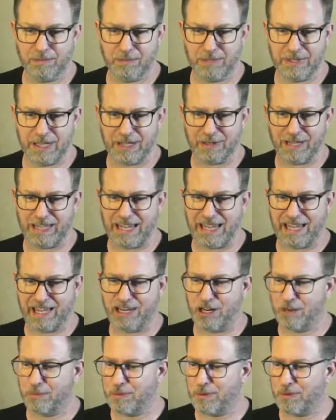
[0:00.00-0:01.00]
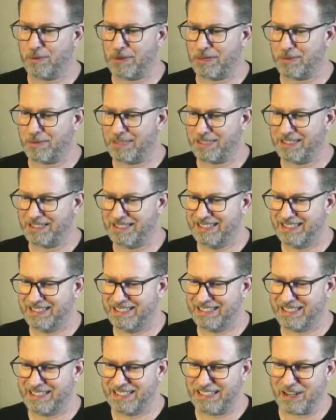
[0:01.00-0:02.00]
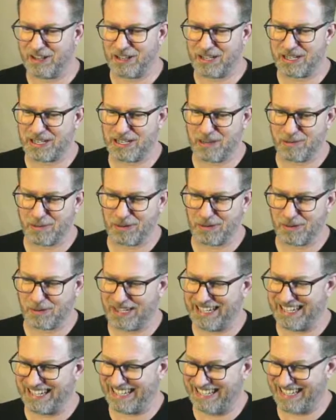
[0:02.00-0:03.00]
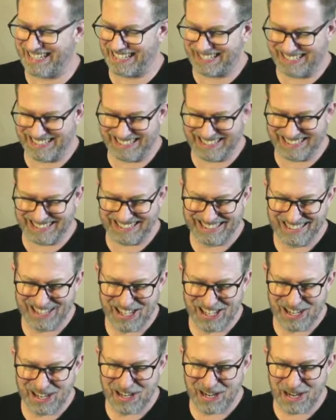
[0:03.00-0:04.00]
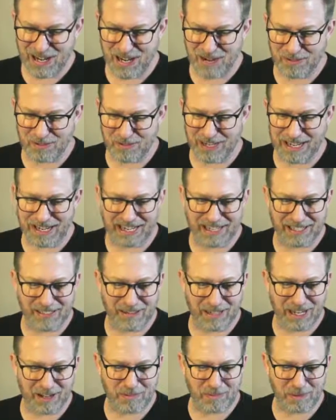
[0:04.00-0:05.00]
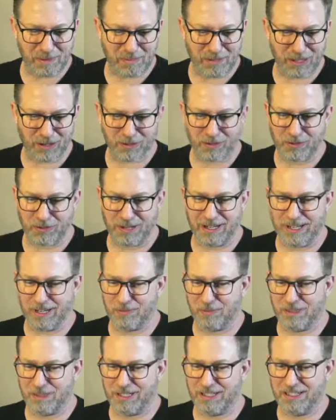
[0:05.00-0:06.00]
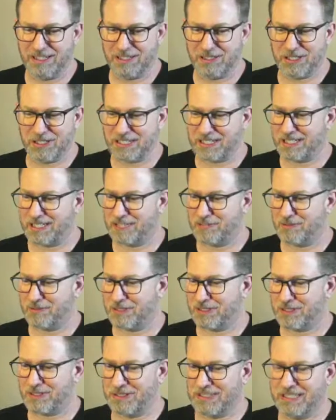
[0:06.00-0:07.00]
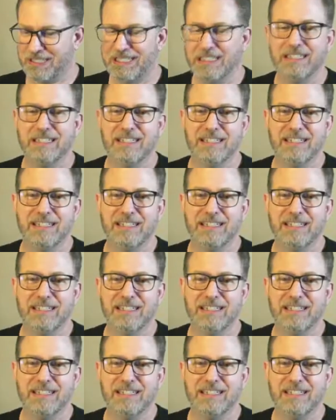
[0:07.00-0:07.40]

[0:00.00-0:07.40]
Yeah, they can't hear me when I'm. And now you can hear me, right? I forgot I don't have my microphone on when Justin's full screen.